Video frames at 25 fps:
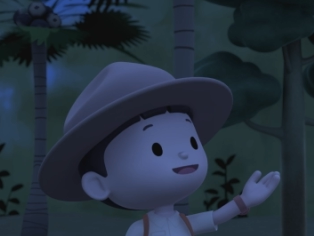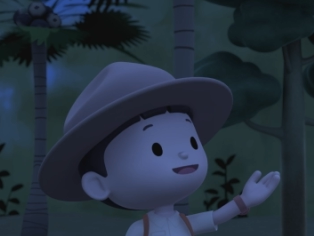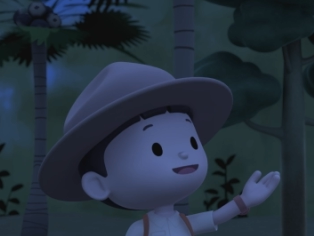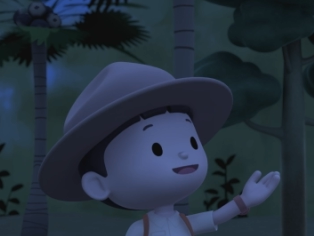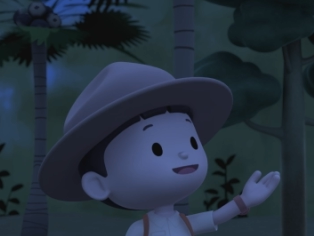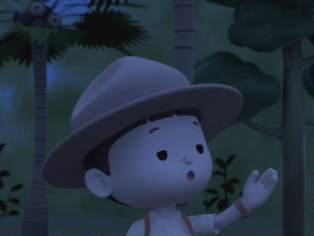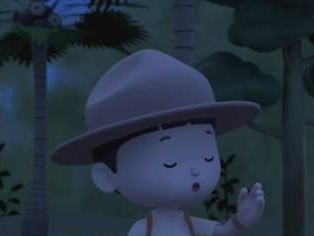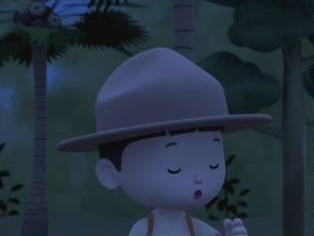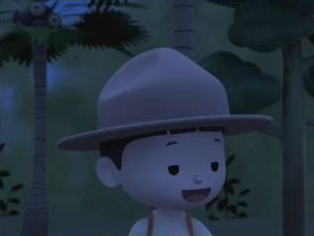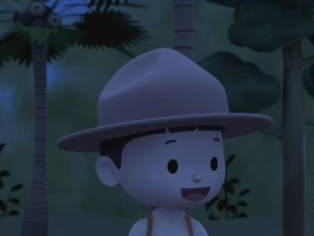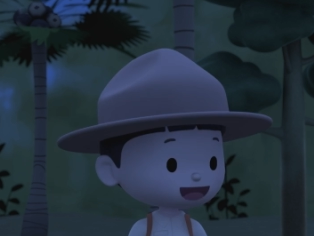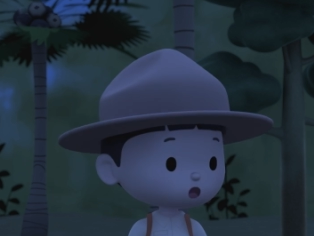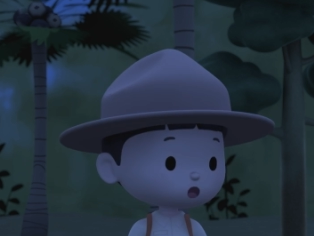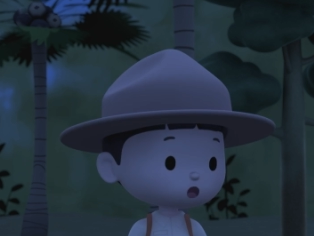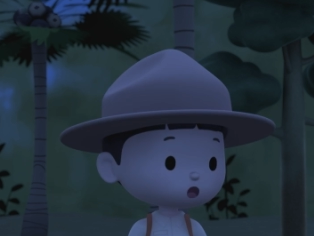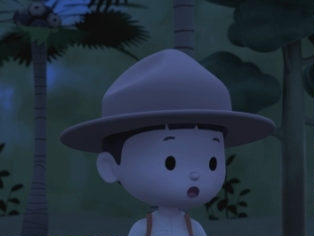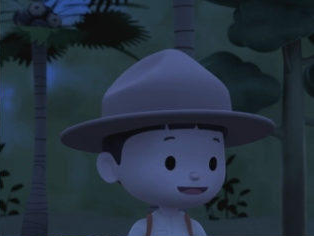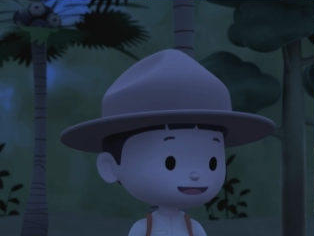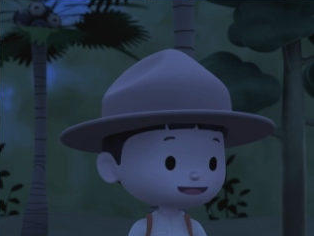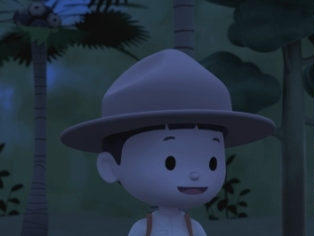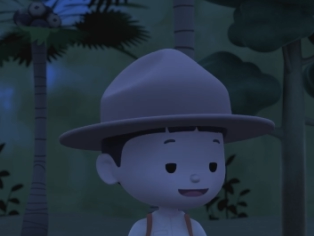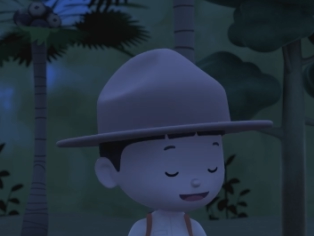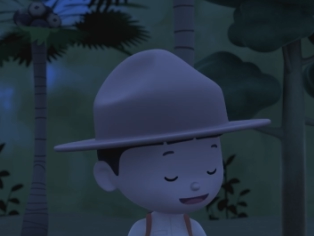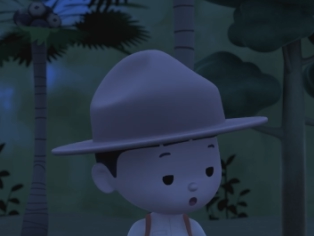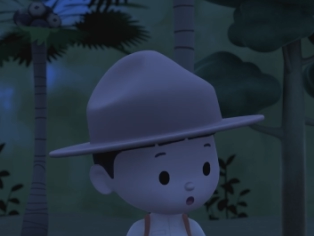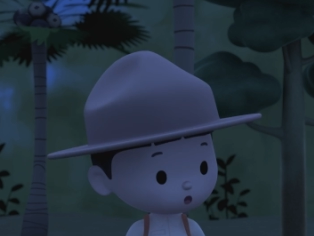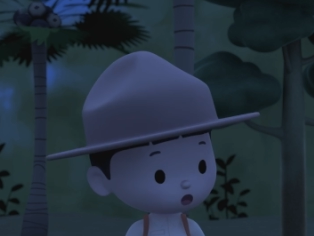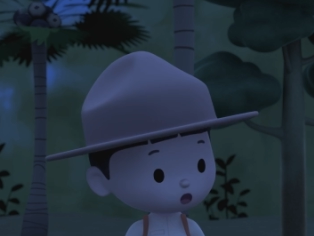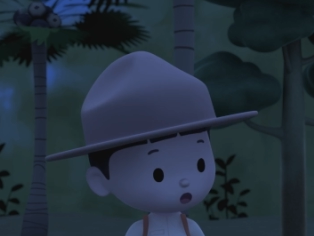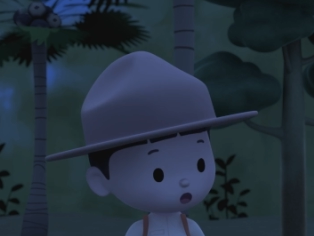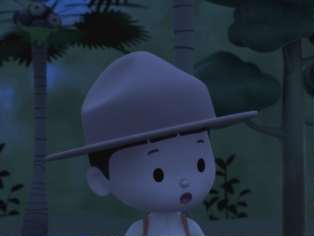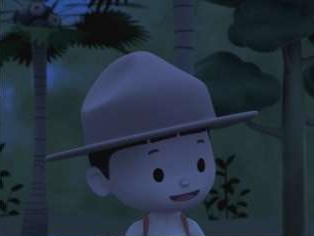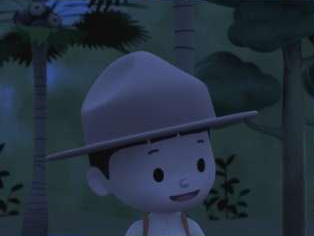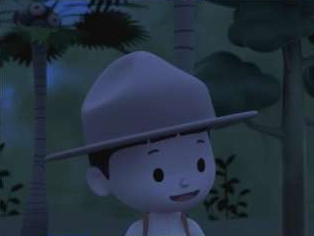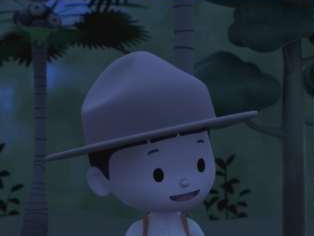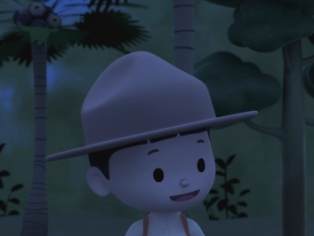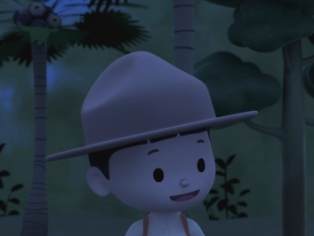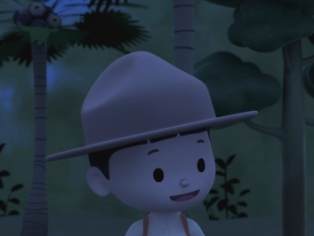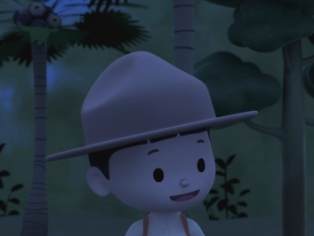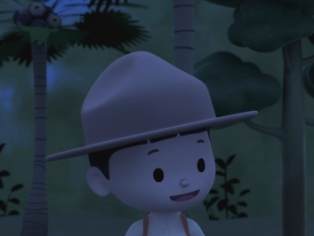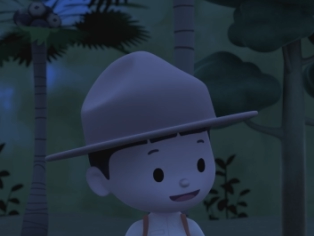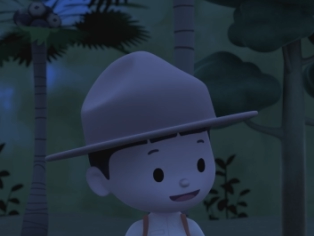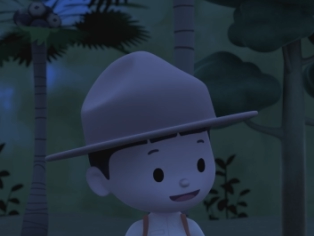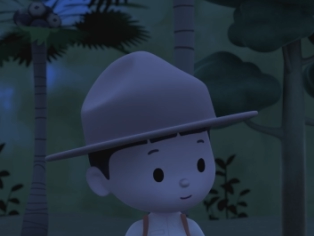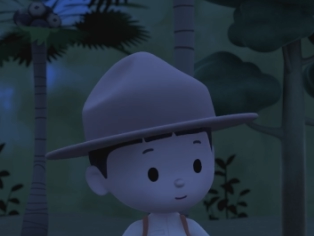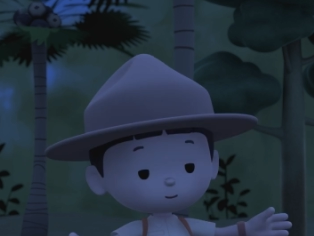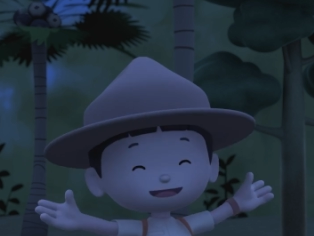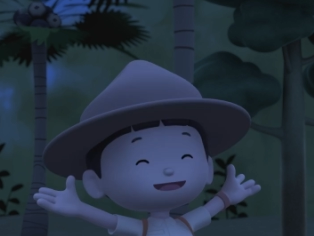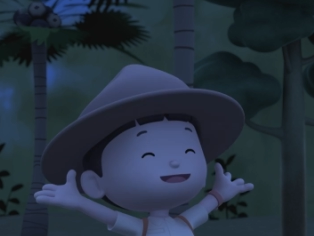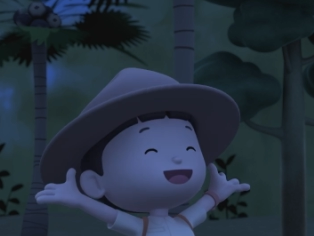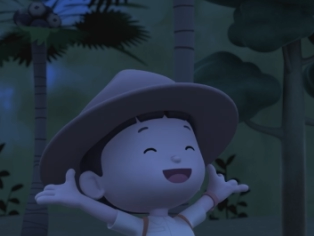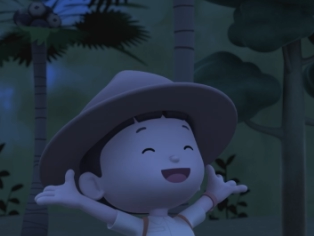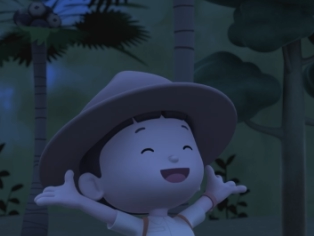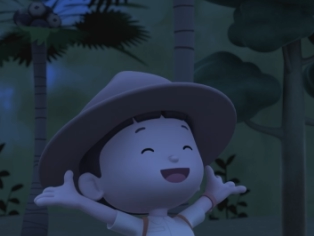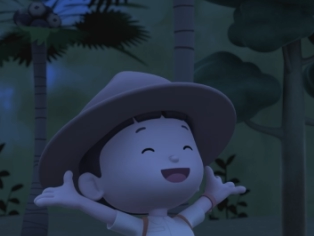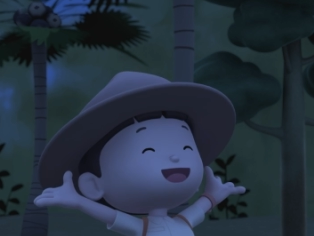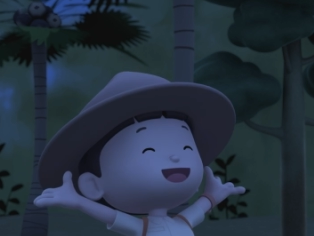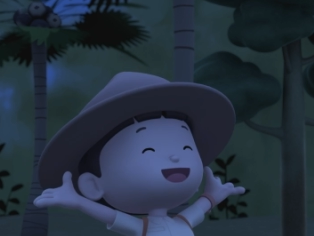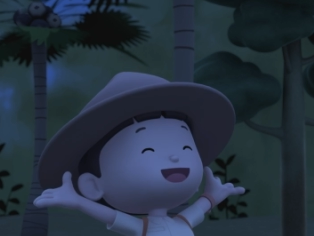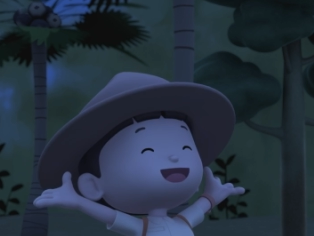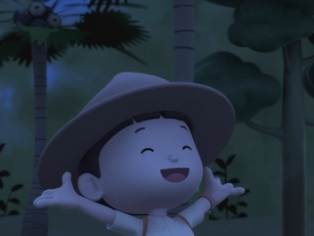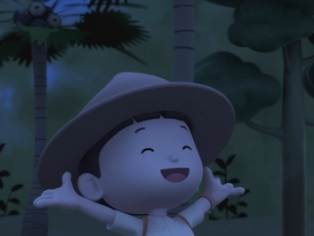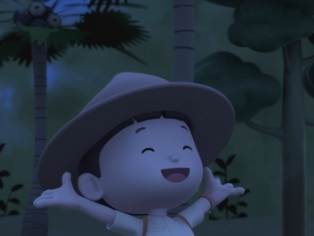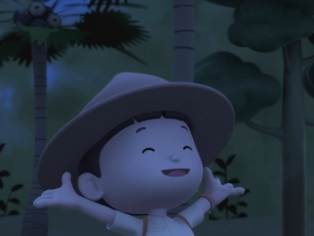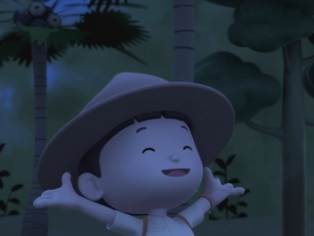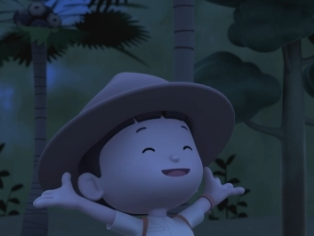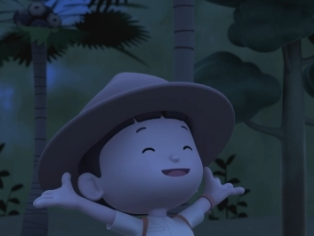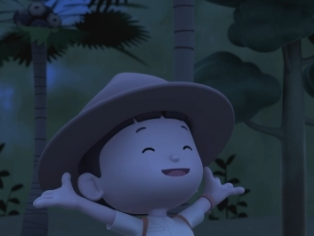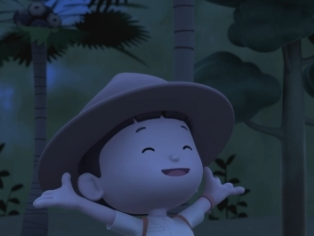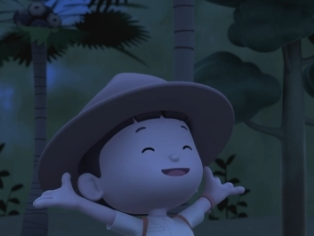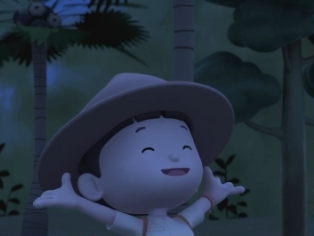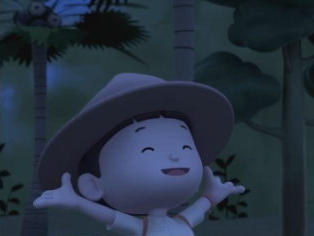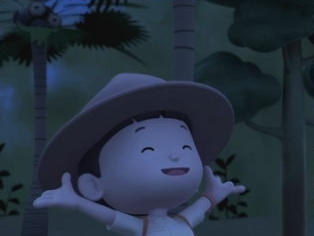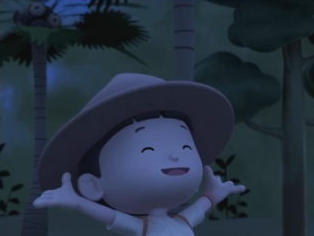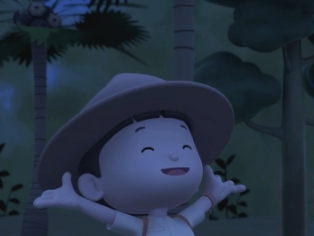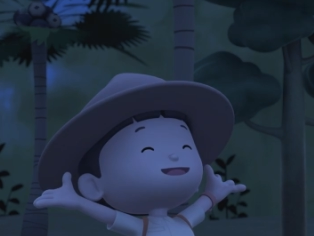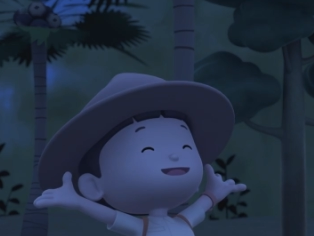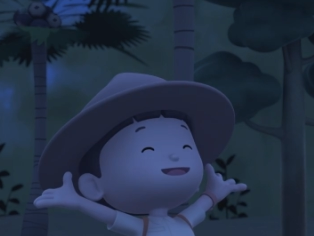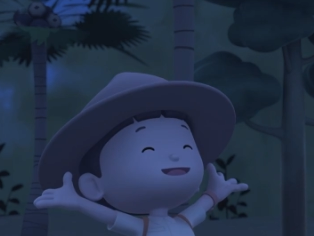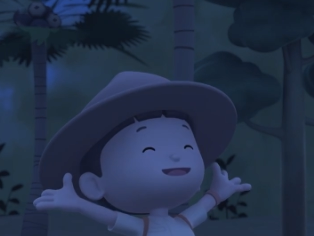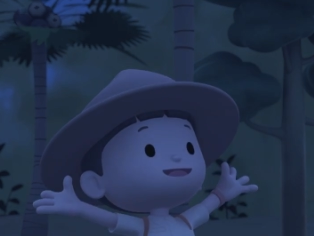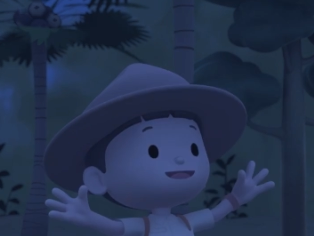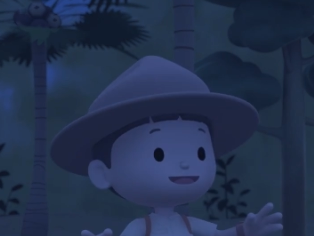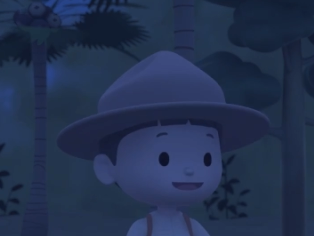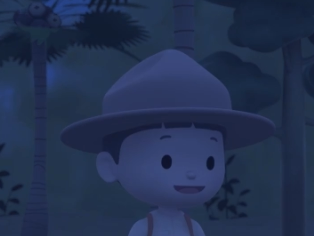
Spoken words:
Great work, everyone! Hooray! Yay!